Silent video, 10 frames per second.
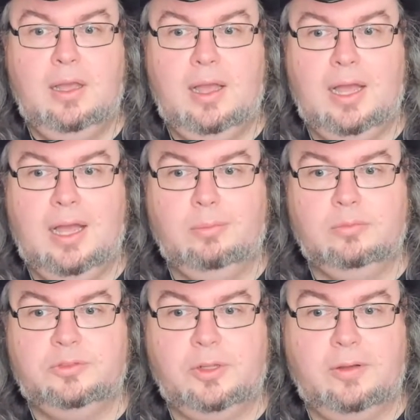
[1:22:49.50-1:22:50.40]

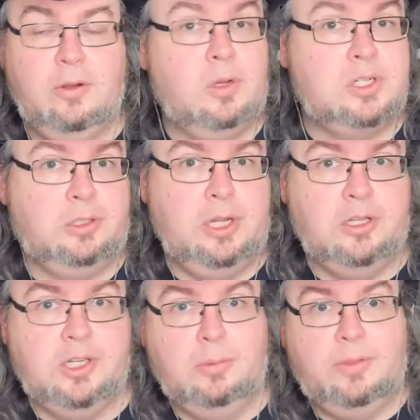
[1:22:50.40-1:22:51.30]
So if you're watching on
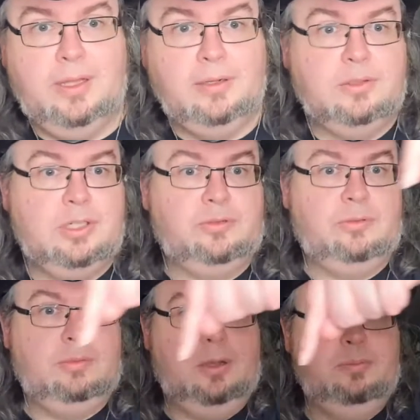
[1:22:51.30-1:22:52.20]
YouTube, then just
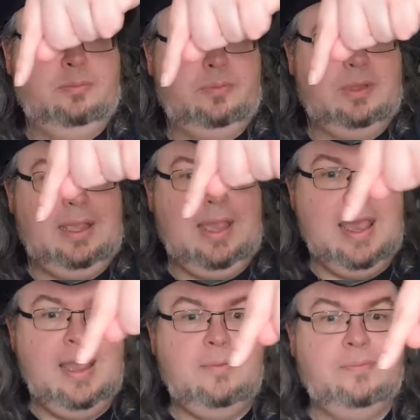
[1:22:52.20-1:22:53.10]
go
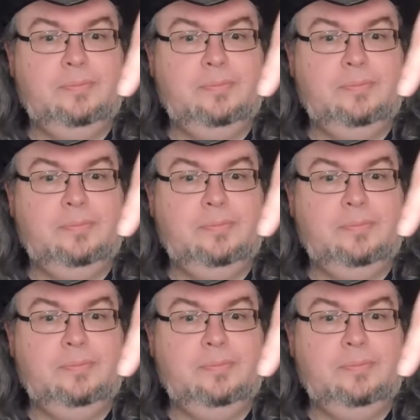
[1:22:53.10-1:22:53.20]
here.